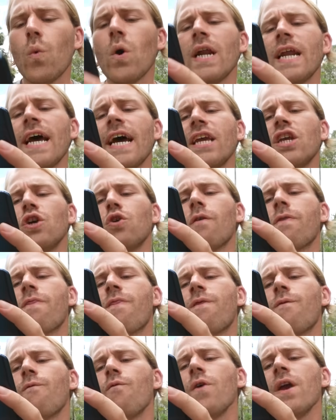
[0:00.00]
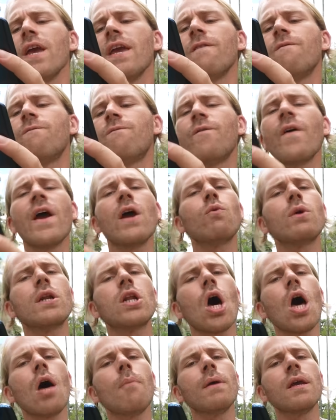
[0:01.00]
What are your three favorite
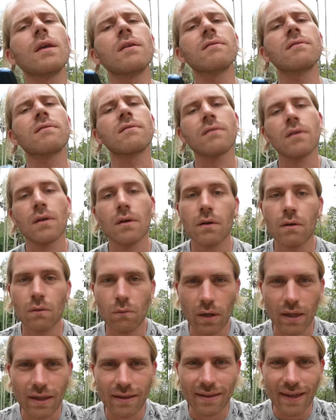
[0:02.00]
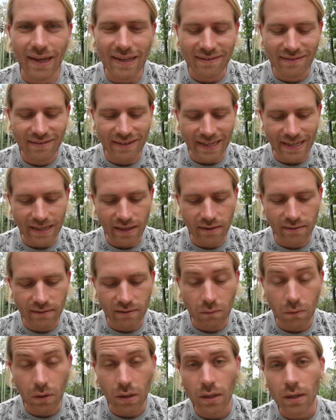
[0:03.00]
hobbies? Well, that's an easy
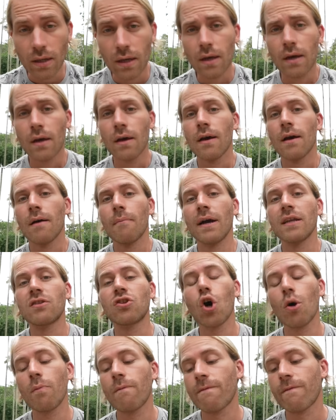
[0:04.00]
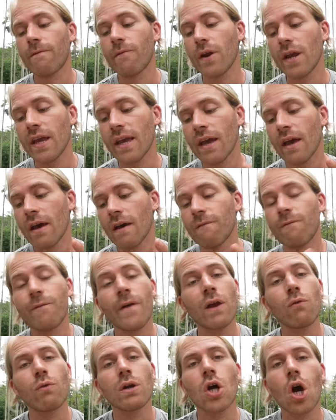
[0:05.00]
one. My top three
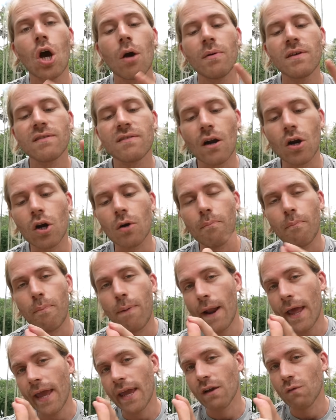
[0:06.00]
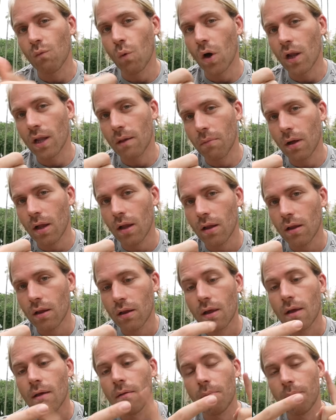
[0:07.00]
favorite hobbies are playing volleyball,
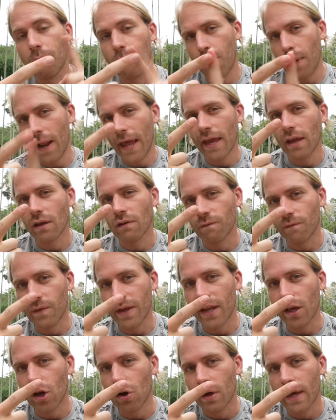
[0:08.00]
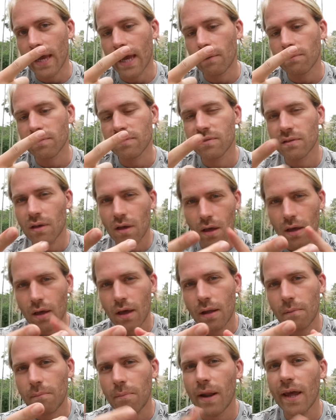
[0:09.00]
playing video games,
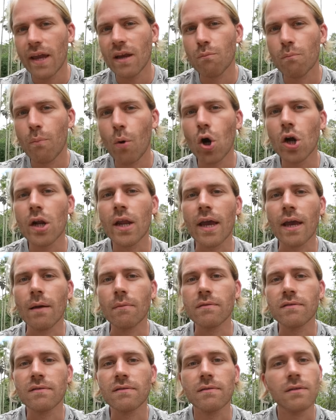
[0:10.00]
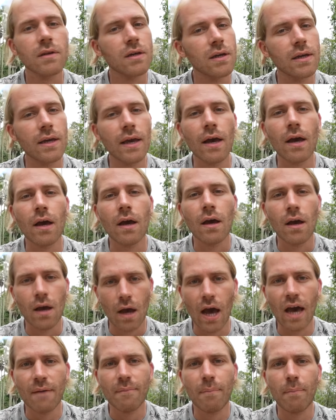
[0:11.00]
and playing board games. Yeah,
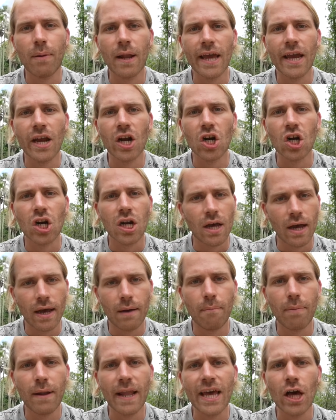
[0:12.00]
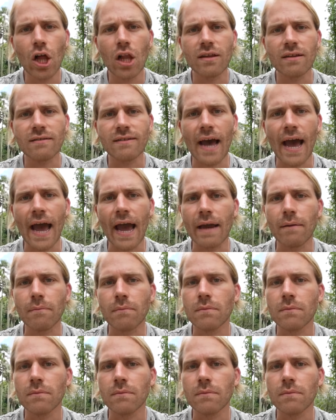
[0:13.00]
I'm a player. I play all the time.